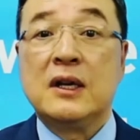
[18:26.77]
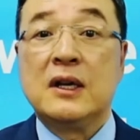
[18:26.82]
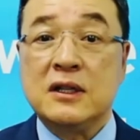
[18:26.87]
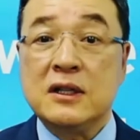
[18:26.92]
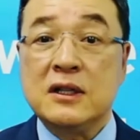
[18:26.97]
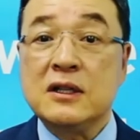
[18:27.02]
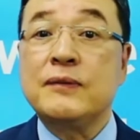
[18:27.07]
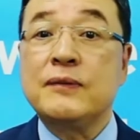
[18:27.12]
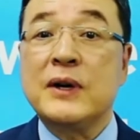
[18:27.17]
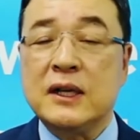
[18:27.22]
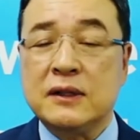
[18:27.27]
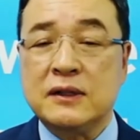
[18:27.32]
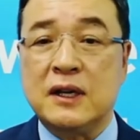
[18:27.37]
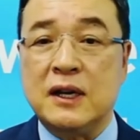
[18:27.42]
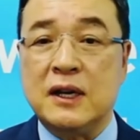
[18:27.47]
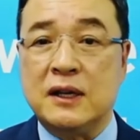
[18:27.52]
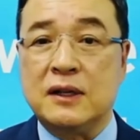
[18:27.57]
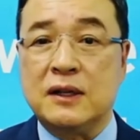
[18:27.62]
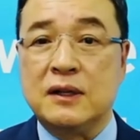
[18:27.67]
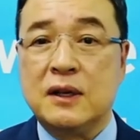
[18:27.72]
Think about
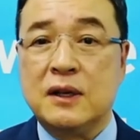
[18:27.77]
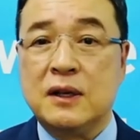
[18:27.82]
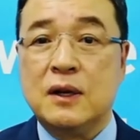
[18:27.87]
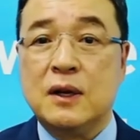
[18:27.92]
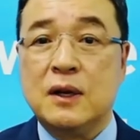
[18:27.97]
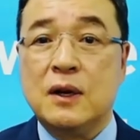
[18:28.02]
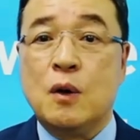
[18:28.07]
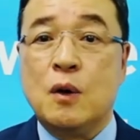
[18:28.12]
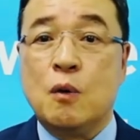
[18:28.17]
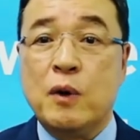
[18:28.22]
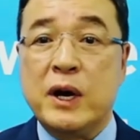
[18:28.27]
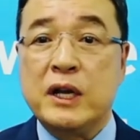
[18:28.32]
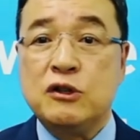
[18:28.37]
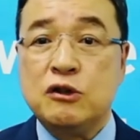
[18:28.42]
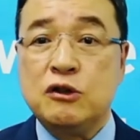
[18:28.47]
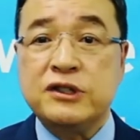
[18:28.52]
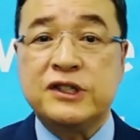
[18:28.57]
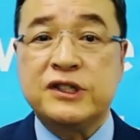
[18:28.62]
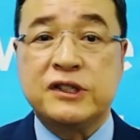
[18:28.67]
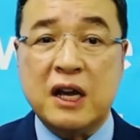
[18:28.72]
that.
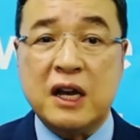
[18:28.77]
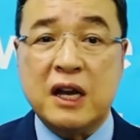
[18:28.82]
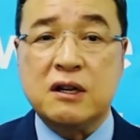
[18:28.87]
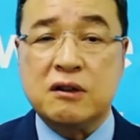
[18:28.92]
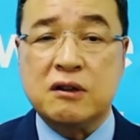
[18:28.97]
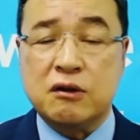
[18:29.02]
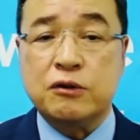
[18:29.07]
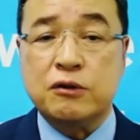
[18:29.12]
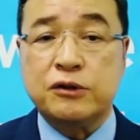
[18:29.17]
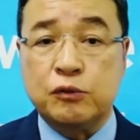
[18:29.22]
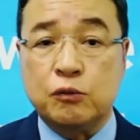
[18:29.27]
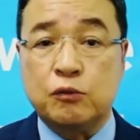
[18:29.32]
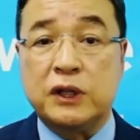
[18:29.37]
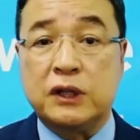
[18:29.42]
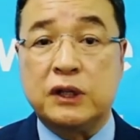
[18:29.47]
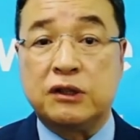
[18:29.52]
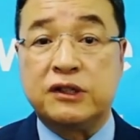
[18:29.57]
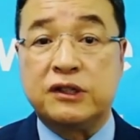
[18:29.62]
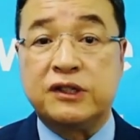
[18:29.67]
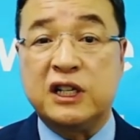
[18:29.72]
When you stay close
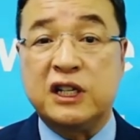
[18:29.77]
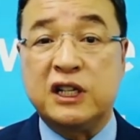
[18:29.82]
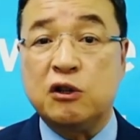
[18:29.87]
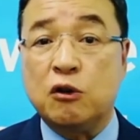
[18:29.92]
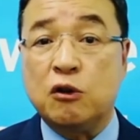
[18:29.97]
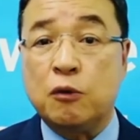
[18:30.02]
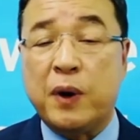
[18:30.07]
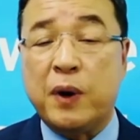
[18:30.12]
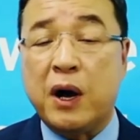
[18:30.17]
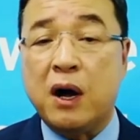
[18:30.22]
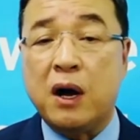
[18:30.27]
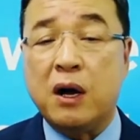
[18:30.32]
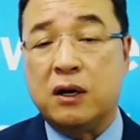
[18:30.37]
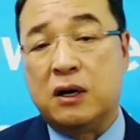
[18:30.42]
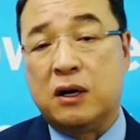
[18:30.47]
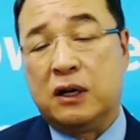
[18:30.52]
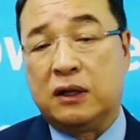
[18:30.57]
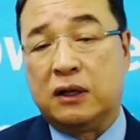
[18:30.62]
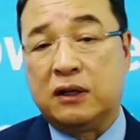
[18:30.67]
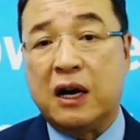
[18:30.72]
with the C E O Park,
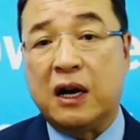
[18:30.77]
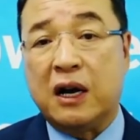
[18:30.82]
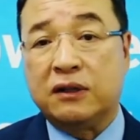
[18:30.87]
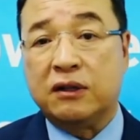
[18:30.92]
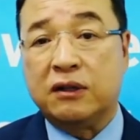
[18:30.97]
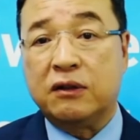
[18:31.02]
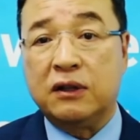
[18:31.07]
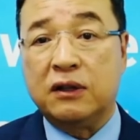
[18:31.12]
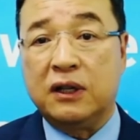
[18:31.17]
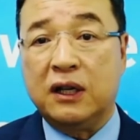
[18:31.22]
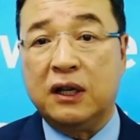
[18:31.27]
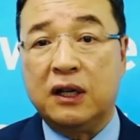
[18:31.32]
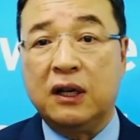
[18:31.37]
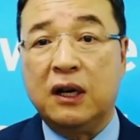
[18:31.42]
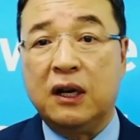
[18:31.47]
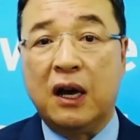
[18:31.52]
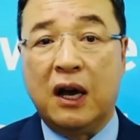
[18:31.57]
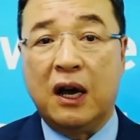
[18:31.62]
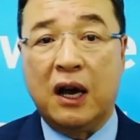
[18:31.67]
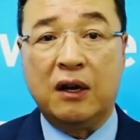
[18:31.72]
Doctor
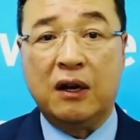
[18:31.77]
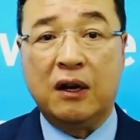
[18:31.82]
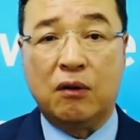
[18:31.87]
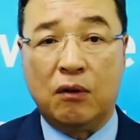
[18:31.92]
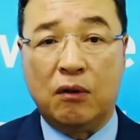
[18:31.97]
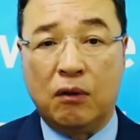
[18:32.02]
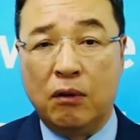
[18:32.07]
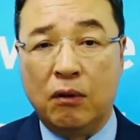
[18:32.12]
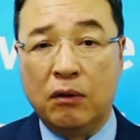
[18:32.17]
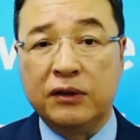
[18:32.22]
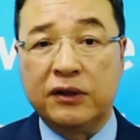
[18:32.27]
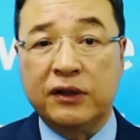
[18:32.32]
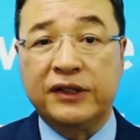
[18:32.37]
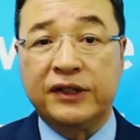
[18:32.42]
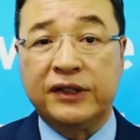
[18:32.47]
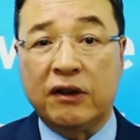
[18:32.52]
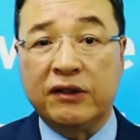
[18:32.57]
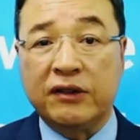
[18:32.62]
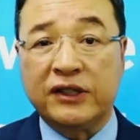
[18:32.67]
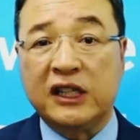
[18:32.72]
Lee, and all the
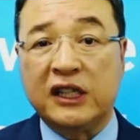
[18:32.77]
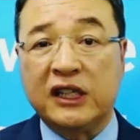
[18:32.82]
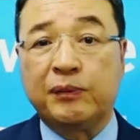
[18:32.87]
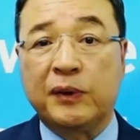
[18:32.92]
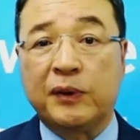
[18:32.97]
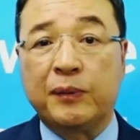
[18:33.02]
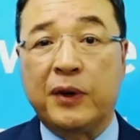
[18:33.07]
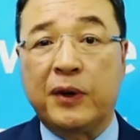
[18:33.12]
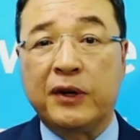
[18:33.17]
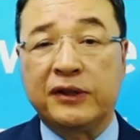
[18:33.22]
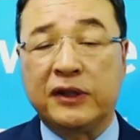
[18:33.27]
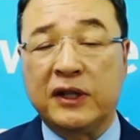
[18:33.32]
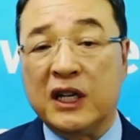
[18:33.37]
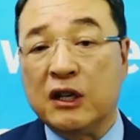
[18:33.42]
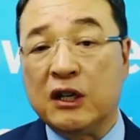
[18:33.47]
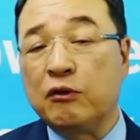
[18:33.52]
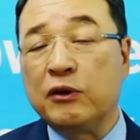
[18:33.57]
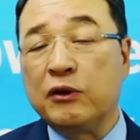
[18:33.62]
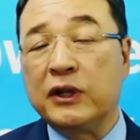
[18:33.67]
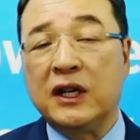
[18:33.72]
successful person,
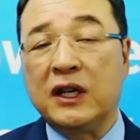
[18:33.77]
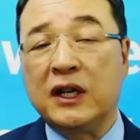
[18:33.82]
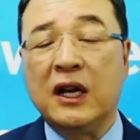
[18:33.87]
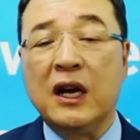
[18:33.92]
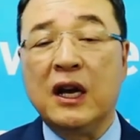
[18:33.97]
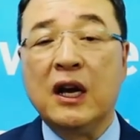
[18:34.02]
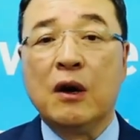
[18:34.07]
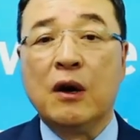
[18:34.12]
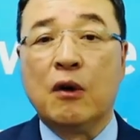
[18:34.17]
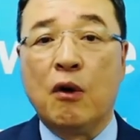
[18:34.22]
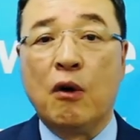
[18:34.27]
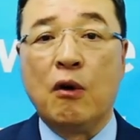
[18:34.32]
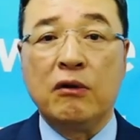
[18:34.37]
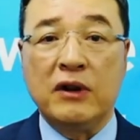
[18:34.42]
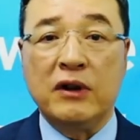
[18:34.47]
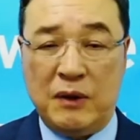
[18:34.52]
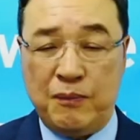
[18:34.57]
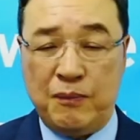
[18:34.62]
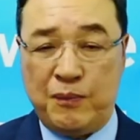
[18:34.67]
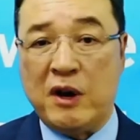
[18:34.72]
including
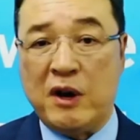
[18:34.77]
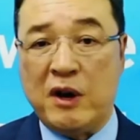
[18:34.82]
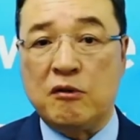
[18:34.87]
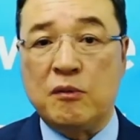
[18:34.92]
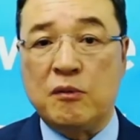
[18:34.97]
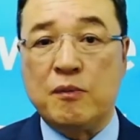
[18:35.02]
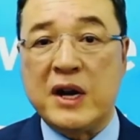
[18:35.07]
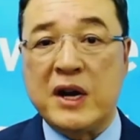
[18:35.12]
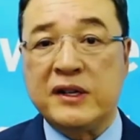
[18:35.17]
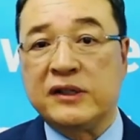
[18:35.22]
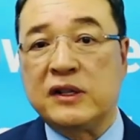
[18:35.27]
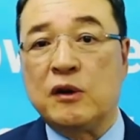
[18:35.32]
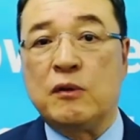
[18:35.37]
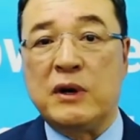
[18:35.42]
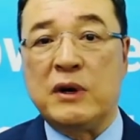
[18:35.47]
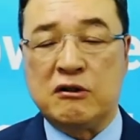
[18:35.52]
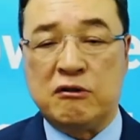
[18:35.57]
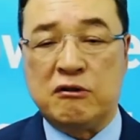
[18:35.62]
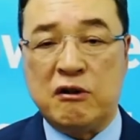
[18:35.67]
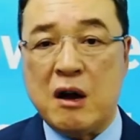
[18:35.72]
all Imperial Master
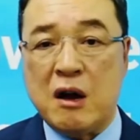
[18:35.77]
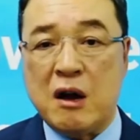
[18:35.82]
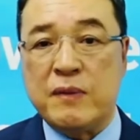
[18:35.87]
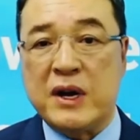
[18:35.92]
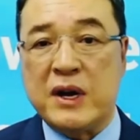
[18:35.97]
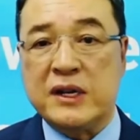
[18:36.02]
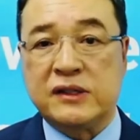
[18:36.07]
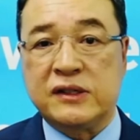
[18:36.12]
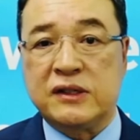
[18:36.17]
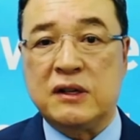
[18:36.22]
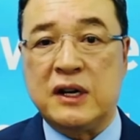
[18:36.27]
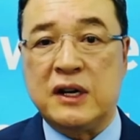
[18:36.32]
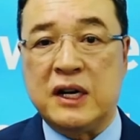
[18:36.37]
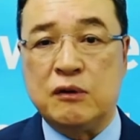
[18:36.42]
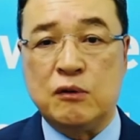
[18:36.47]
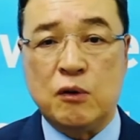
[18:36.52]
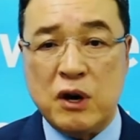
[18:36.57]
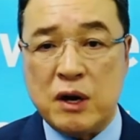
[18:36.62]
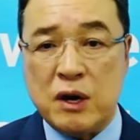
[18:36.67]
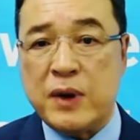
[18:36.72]
or Crown Master
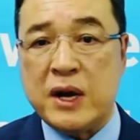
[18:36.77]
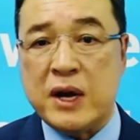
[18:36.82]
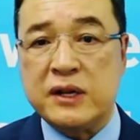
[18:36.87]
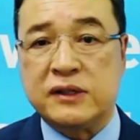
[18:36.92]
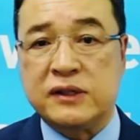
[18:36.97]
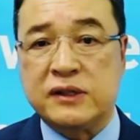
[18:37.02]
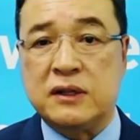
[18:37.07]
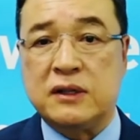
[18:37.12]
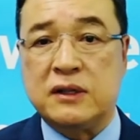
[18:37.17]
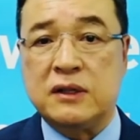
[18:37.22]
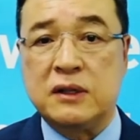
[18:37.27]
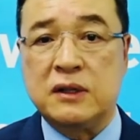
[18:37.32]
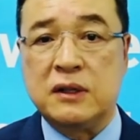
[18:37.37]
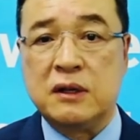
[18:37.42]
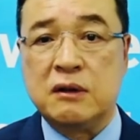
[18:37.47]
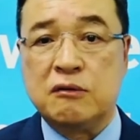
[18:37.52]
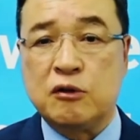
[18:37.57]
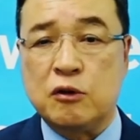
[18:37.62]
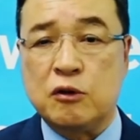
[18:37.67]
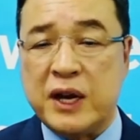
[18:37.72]
and Royal Master
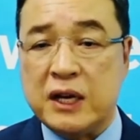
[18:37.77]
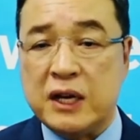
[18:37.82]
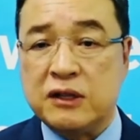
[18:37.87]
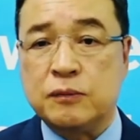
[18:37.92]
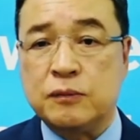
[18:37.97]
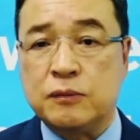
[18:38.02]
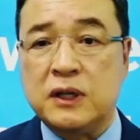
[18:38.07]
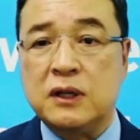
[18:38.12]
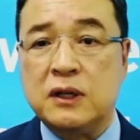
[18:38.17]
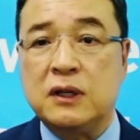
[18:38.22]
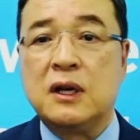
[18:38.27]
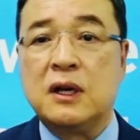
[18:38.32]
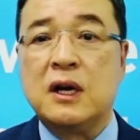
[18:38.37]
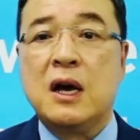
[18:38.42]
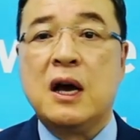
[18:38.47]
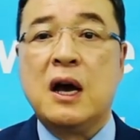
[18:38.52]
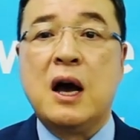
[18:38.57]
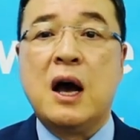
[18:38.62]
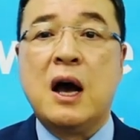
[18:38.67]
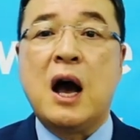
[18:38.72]
from Atomy,
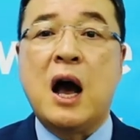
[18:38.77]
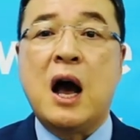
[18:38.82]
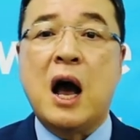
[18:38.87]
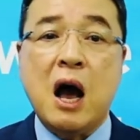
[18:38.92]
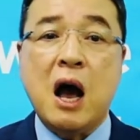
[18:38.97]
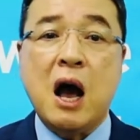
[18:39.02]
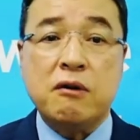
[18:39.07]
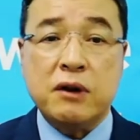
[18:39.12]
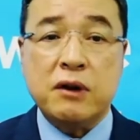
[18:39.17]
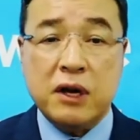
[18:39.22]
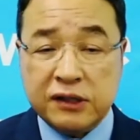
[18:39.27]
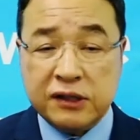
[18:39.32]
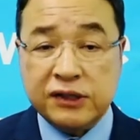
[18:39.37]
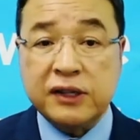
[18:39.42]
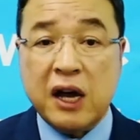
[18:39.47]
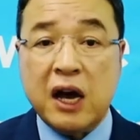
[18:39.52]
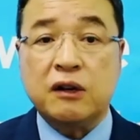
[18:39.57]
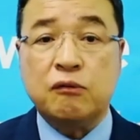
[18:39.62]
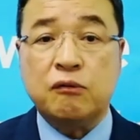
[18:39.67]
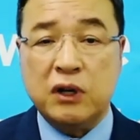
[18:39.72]
how
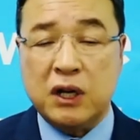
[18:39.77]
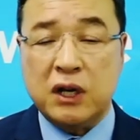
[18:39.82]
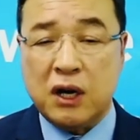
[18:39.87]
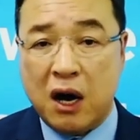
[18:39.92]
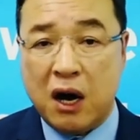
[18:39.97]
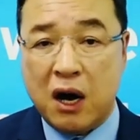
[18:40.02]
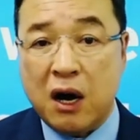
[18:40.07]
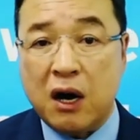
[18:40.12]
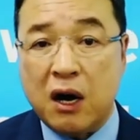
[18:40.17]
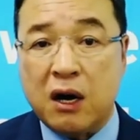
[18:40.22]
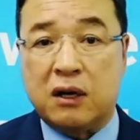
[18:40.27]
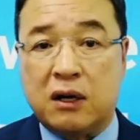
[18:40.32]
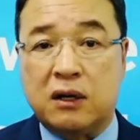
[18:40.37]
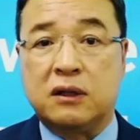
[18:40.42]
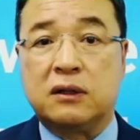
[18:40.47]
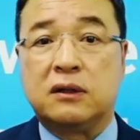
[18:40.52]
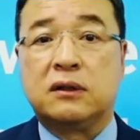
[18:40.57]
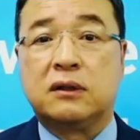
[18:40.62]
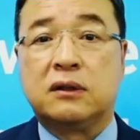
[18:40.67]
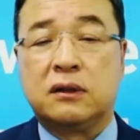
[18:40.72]
excited we
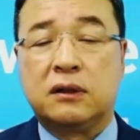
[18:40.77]
are.